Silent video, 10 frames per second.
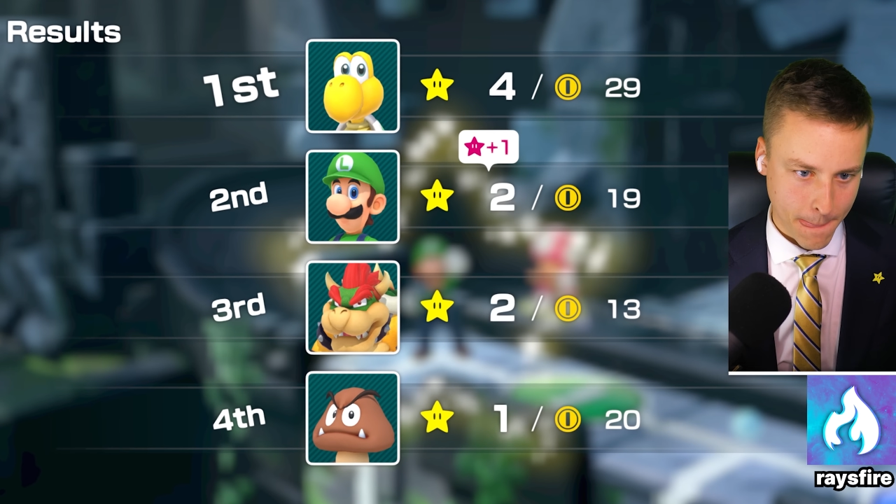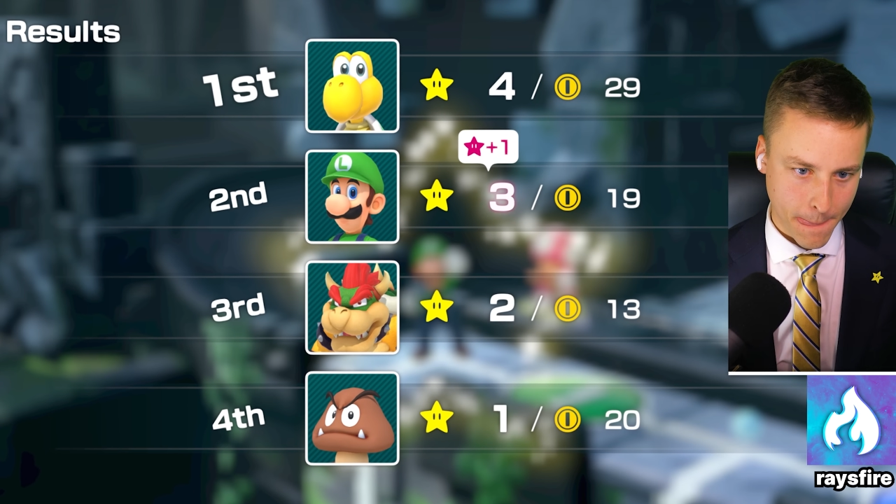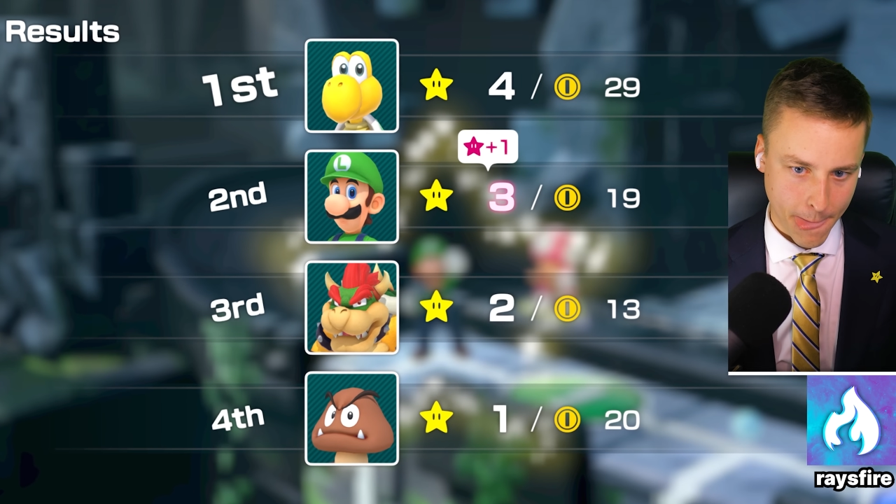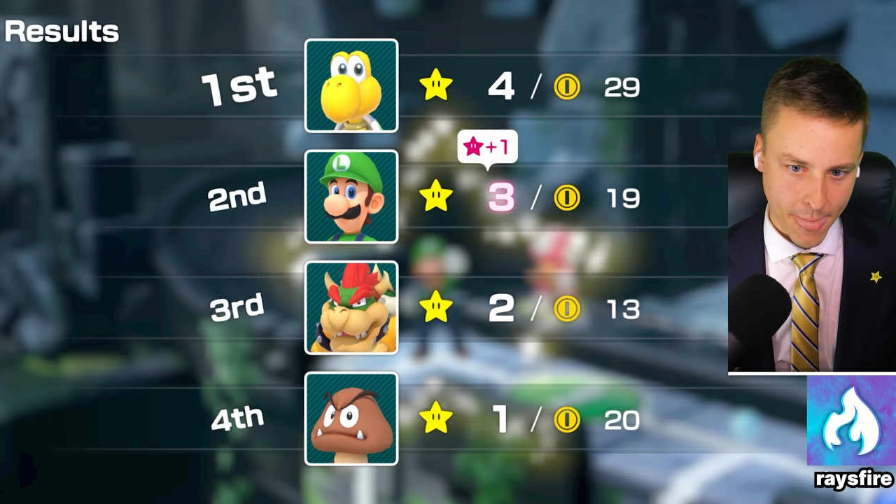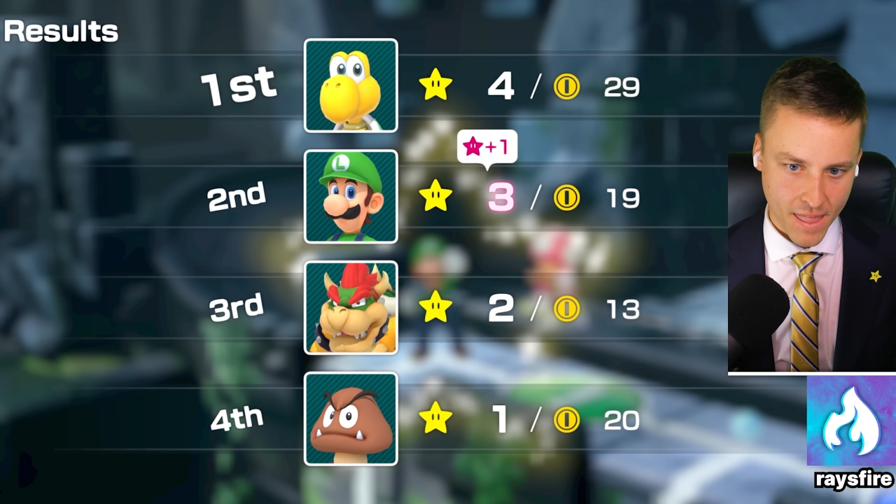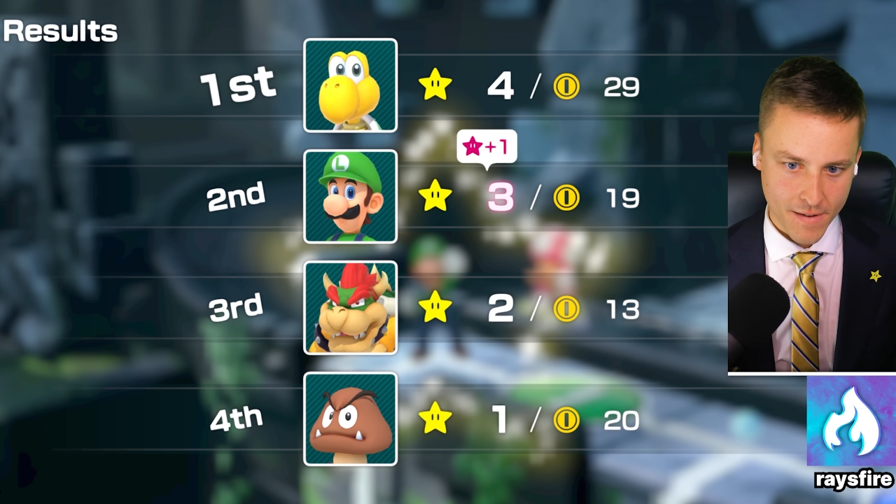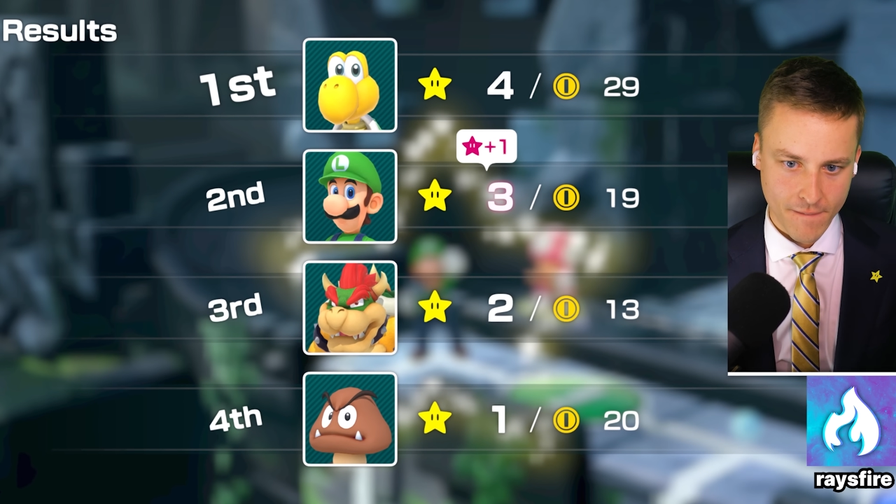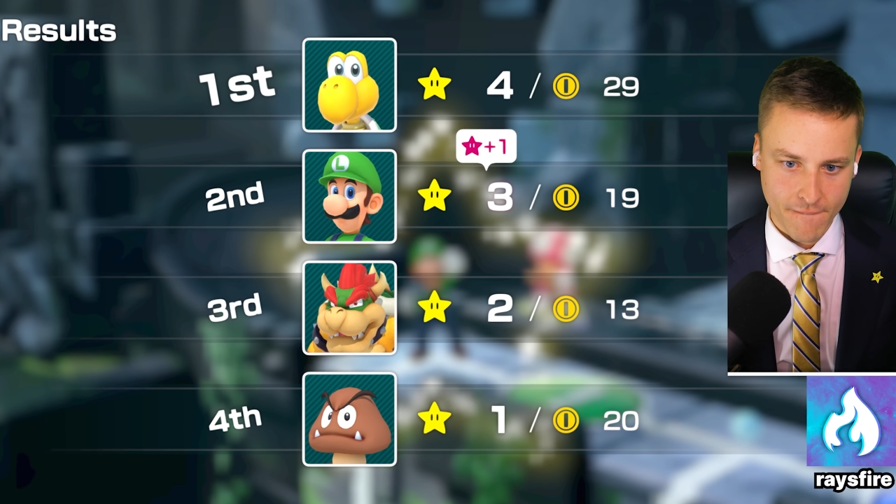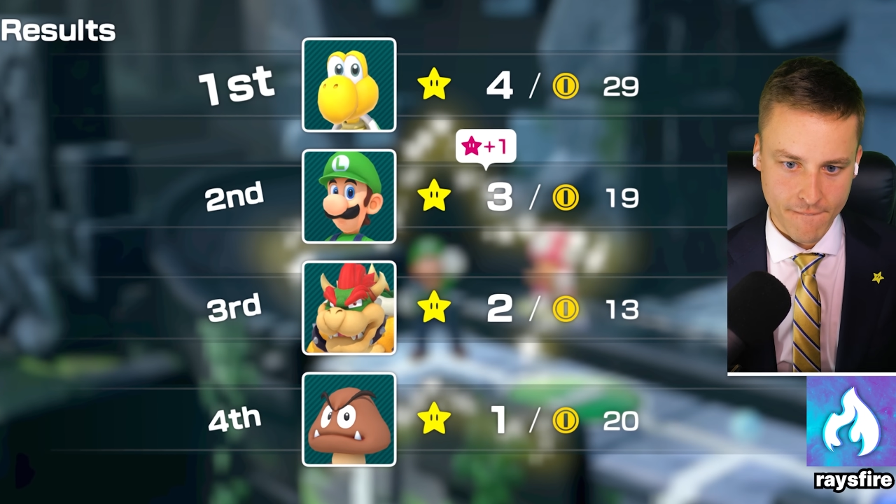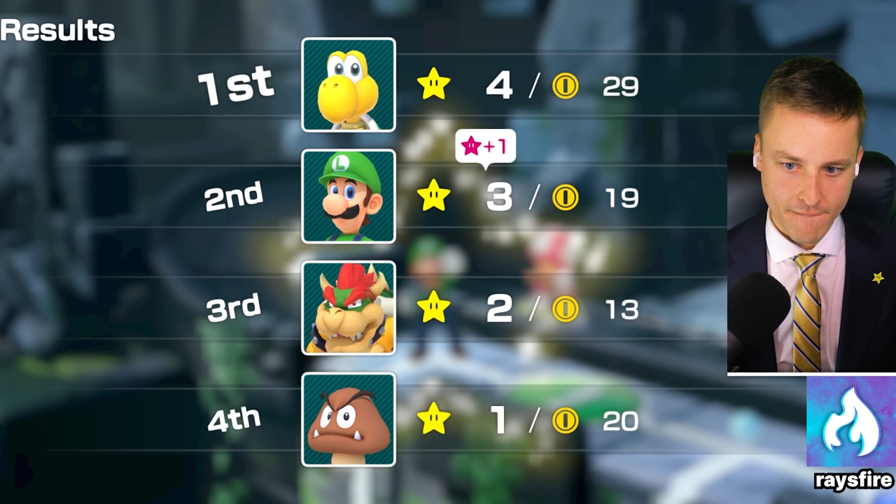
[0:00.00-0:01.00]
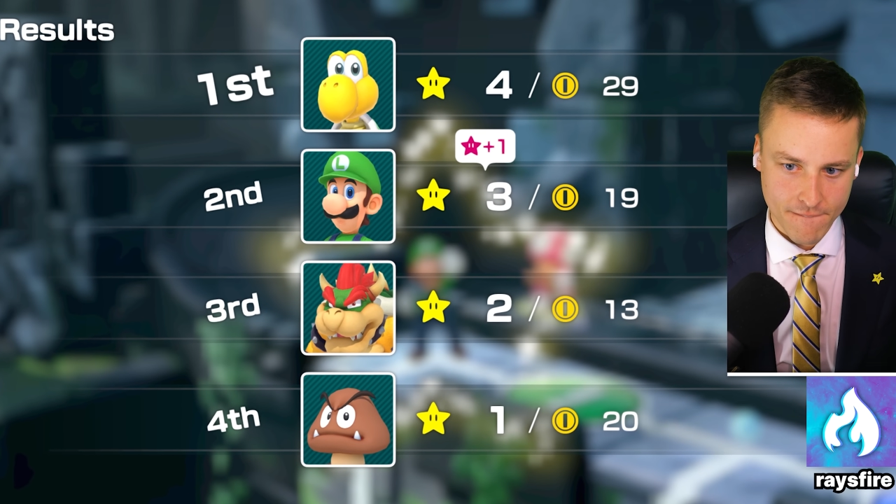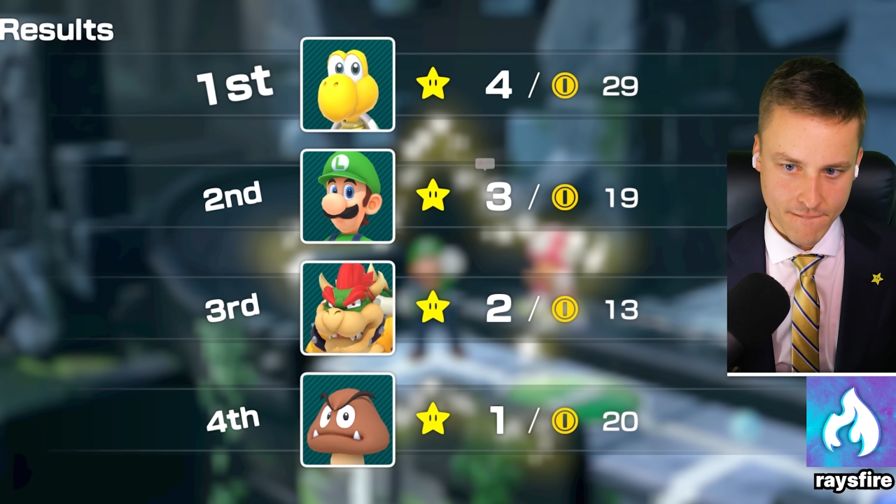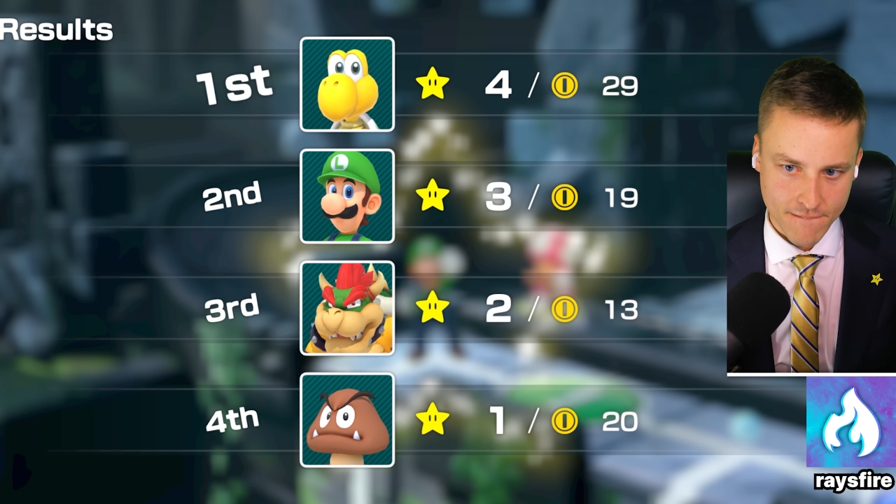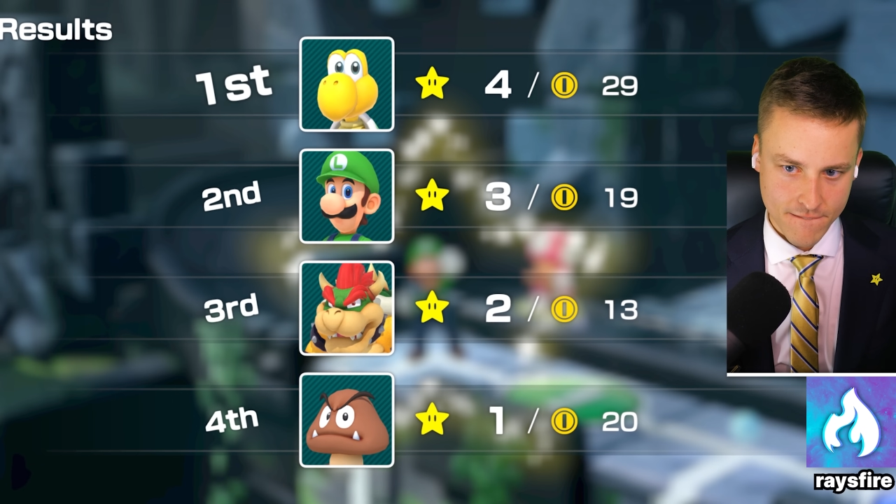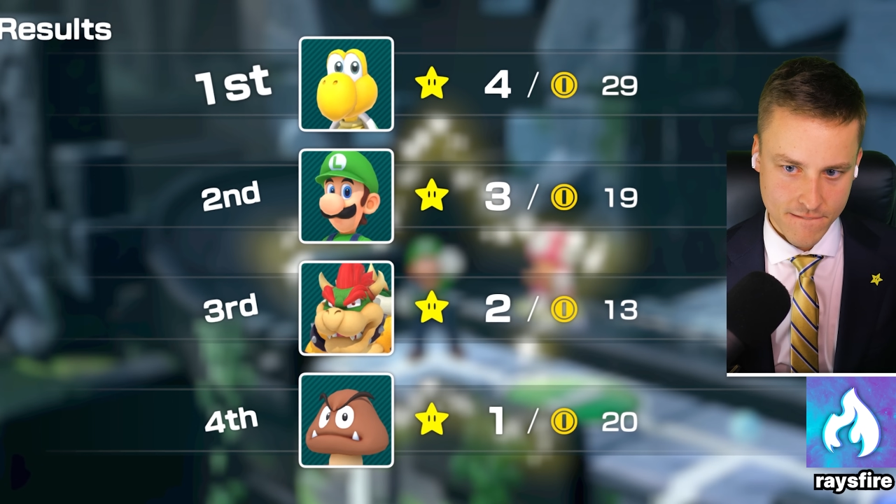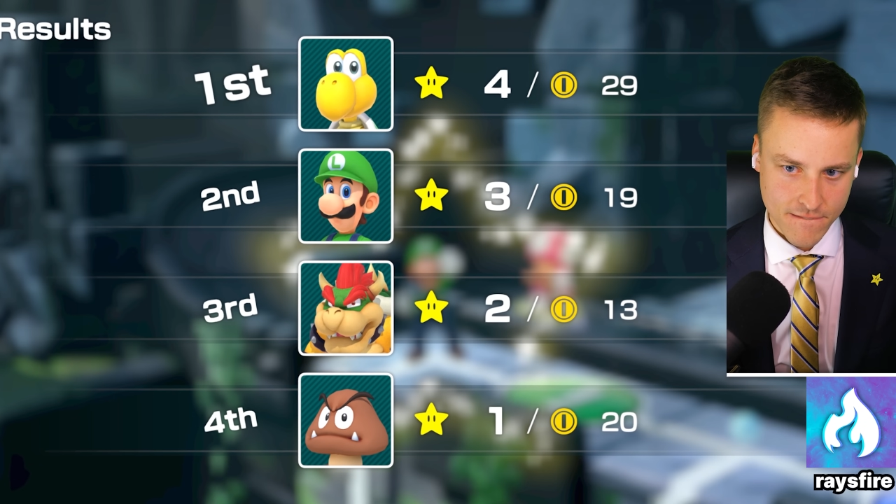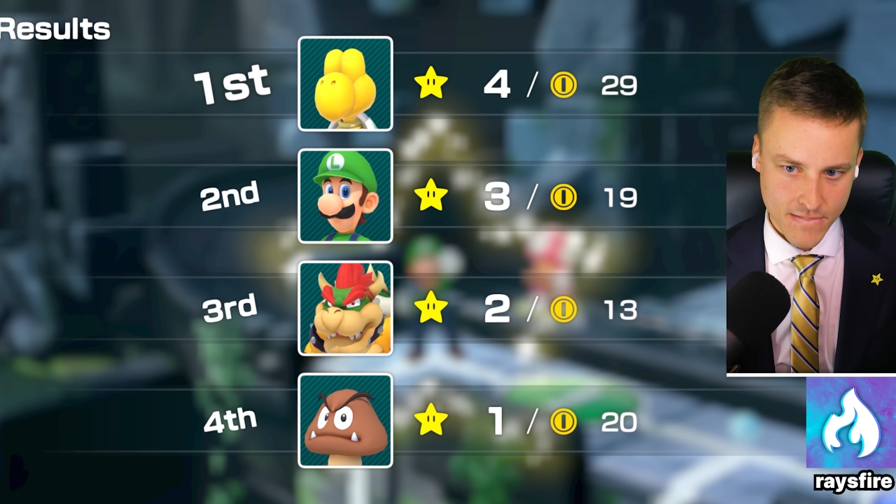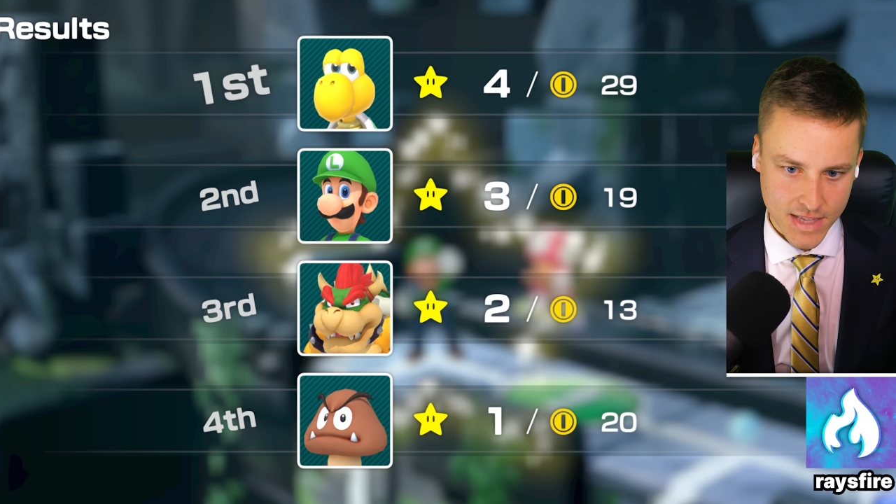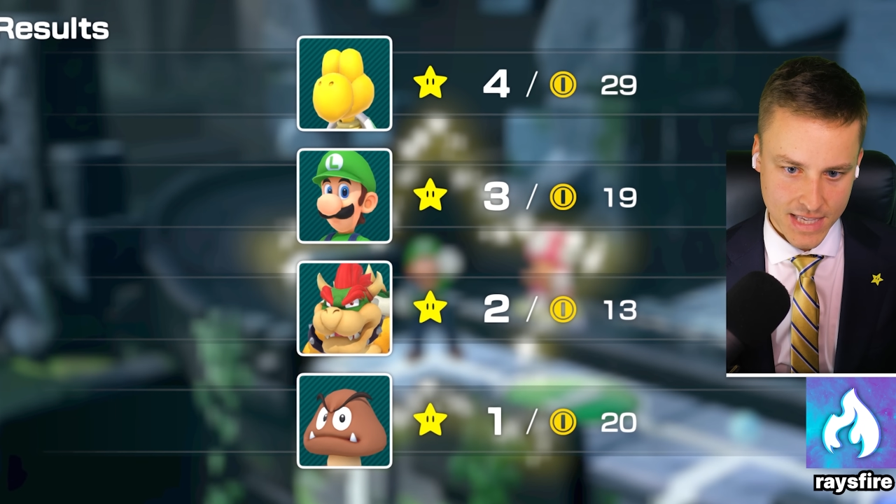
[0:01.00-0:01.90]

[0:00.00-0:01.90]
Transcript: I mean, the advantage is still Koopa Troopa,